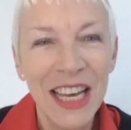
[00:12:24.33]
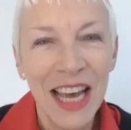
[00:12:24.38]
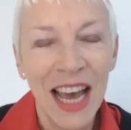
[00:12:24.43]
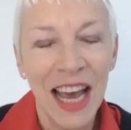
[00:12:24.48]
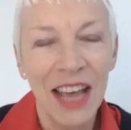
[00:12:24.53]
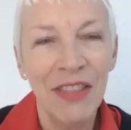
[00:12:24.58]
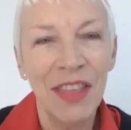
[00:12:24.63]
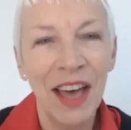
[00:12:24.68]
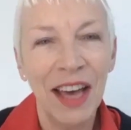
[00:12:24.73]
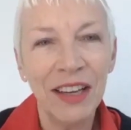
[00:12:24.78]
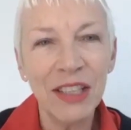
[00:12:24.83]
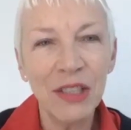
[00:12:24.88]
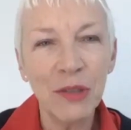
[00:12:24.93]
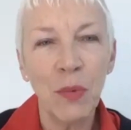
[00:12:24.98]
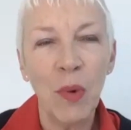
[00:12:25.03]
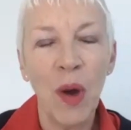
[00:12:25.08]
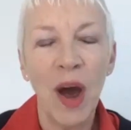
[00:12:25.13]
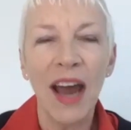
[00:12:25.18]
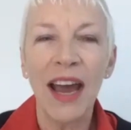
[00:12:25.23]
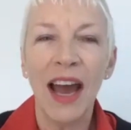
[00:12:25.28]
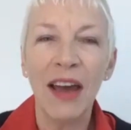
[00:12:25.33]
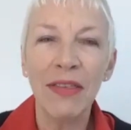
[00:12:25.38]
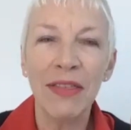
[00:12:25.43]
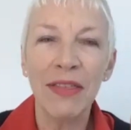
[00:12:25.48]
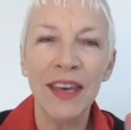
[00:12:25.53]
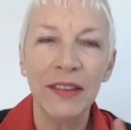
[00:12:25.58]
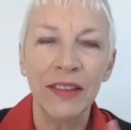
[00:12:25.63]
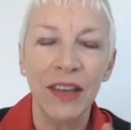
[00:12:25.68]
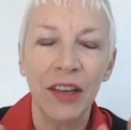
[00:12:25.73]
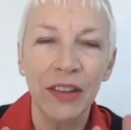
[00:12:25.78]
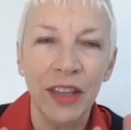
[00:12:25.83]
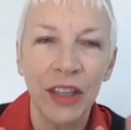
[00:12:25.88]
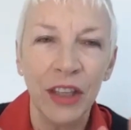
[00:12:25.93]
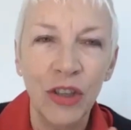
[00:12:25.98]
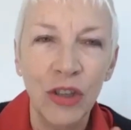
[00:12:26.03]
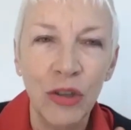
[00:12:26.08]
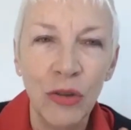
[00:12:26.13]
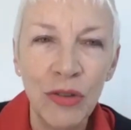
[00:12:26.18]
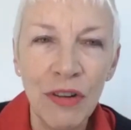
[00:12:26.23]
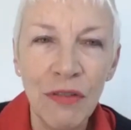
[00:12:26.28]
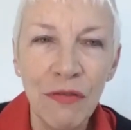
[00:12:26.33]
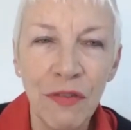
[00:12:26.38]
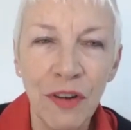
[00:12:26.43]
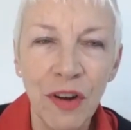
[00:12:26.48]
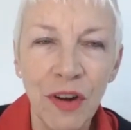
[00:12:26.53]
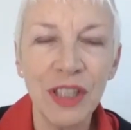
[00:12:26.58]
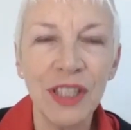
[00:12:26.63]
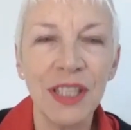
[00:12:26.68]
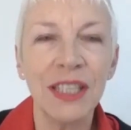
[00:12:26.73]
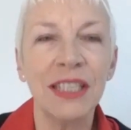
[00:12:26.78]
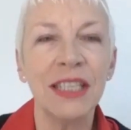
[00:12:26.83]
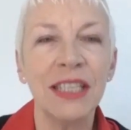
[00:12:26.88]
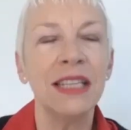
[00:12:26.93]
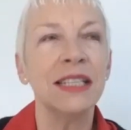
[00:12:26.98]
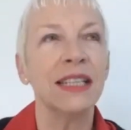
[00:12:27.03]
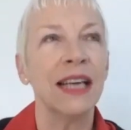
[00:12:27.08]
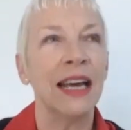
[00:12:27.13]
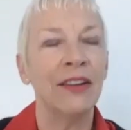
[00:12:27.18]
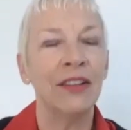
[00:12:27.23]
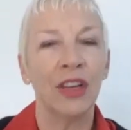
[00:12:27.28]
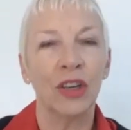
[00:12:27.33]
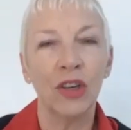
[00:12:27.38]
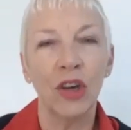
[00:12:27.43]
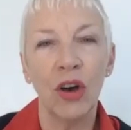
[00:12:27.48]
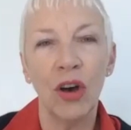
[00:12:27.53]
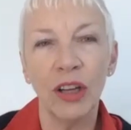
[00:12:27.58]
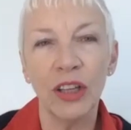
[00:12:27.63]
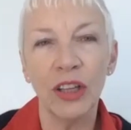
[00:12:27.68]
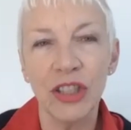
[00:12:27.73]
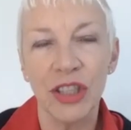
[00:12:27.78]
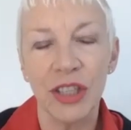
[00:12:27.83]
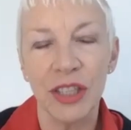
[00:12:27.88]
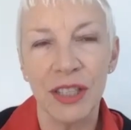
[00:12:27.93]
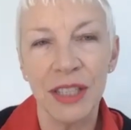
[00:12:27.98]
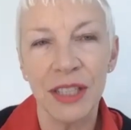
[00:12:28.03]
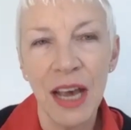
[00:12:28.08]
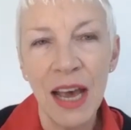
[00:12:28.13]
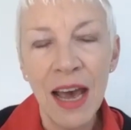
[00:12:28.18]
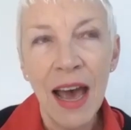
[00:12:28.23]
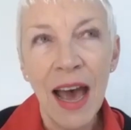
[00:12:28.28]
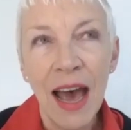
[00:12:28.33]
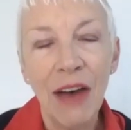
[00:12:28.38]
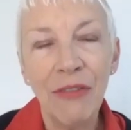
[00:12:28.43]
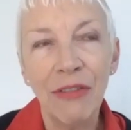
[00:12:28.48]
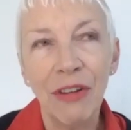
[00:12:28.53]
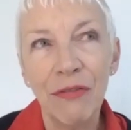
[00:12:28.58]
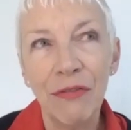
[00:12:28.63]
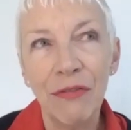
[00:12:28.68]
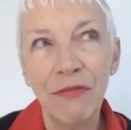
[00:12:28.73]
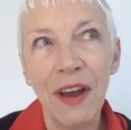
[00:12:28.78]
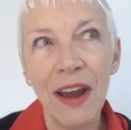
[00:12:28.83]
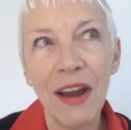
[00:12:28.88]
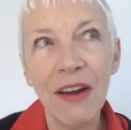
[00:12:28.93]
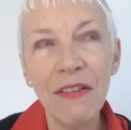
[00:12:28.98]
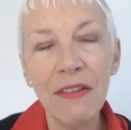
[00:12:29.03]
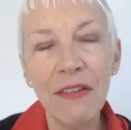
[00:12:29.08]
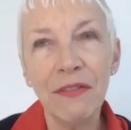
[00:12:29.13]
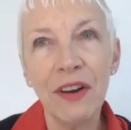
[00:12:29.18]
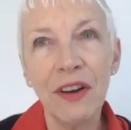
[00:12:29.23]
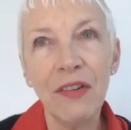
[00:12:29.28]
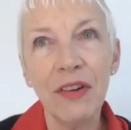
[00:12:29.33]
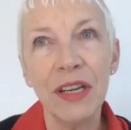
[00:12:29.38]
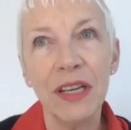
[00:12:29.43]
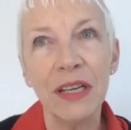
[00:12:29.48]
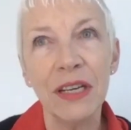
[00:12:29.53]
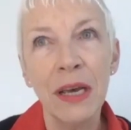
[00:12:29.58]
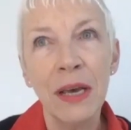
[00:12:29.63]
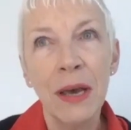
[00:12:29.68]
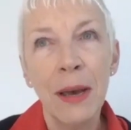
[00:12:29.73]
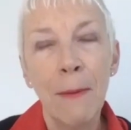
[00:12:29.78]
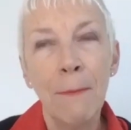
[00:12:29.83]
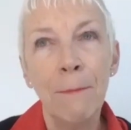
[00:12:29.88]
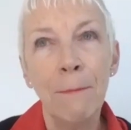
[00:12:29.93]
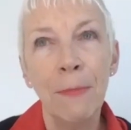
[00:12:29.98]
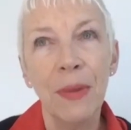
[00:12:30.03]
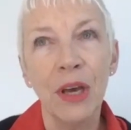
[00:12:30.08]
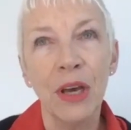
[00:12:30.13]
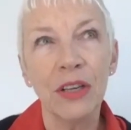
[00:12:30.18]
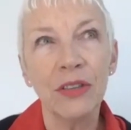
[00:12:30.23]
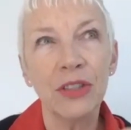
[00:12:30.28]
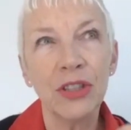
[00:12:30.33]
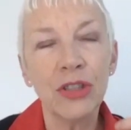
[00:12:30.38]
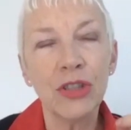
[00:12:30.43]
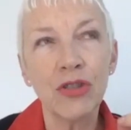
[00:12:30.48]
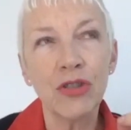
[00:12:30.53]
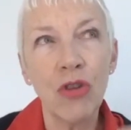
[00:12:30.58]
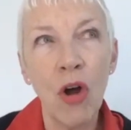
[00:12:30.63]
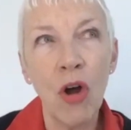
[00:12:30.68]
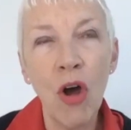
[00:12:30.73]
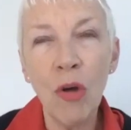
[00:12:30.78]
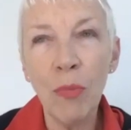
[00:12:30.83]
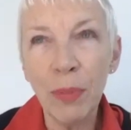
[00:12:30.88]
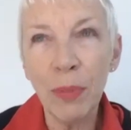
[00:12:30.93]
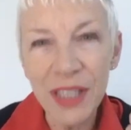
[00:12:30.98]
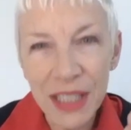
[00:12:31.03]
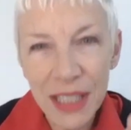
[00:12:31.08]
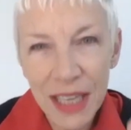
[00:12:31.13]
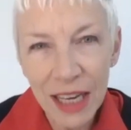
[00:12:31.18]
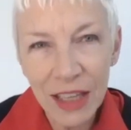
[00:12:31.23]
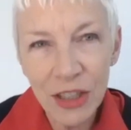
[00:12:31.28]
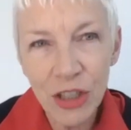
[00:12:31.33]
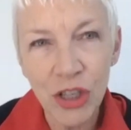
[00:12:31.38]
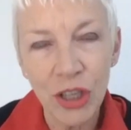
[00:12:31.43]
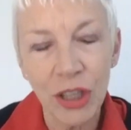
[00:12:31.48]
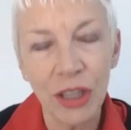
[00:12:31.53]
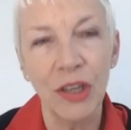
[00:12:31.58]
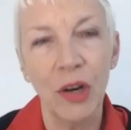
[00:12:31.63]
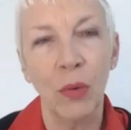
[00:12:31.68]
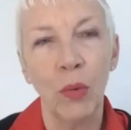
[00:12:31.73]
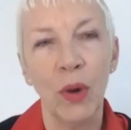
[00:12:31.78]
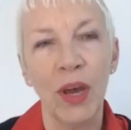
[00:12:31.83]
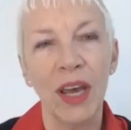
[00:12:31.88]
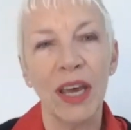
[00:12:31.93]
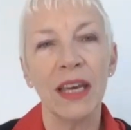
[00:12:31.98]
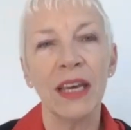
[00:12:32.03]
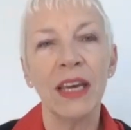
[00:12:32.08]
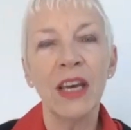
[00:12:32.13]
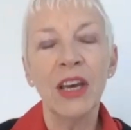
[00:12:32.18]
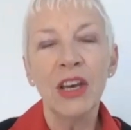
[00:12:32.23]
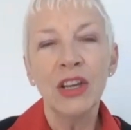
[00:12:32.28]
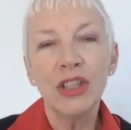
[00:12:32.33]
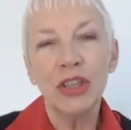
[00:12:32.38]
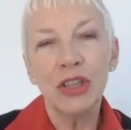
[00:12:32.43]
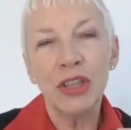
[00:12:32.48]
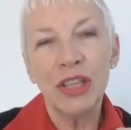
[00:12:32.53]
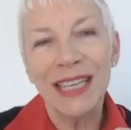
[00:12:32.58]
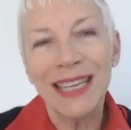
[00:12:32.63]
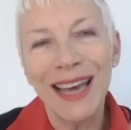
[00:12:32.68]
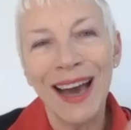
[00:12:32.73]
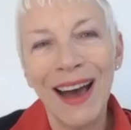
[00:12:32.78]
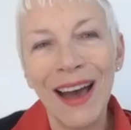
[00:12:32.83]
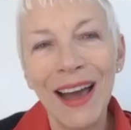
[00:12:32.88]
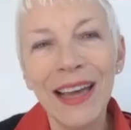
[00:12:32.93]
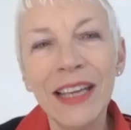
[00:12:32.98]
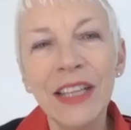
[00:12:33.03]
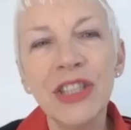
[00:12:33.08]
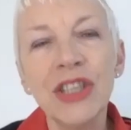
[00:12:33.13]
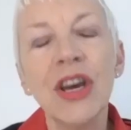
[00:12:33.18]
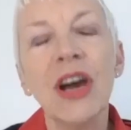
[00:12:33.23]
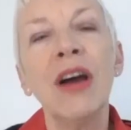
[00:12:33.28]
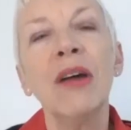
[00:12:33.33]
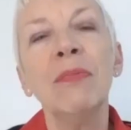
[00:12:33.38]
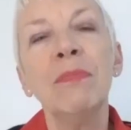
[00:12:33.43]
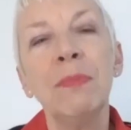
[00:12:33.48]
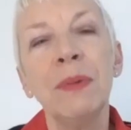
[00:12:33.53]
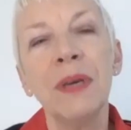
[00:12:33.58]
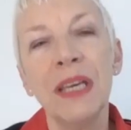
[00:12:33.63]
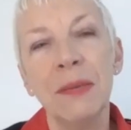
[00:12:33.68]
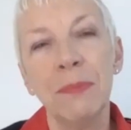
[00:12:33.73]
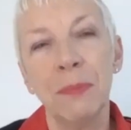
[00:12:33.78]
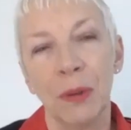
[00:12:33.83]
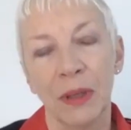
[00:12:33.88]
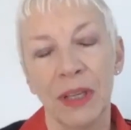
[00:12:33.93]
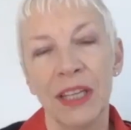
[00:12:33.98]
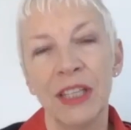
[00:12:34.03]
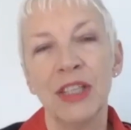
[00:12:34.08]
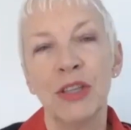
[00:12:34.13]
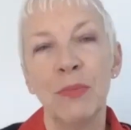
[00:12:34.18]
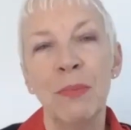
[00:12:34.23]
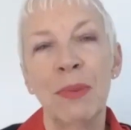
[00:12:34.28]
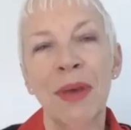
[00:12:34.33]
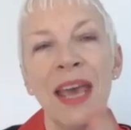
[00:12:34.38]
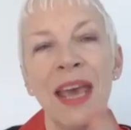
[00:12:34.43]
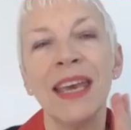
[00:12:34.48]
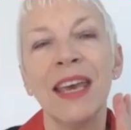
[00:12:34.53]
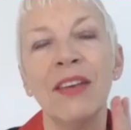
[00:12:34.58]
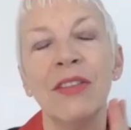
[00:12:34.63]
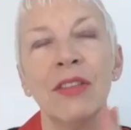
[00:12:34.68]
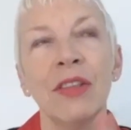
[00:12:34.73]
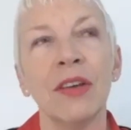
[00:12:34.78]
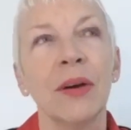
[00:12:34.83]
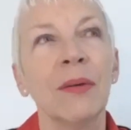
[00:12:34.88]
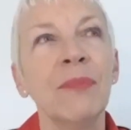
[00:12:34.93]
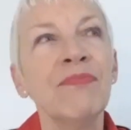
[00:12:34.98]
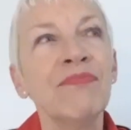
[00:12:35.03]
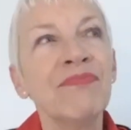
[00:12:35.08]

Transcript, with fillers: And that is why I think that the universities and the colleges have a very, very eh, strong potential in a way to guide young people into making the,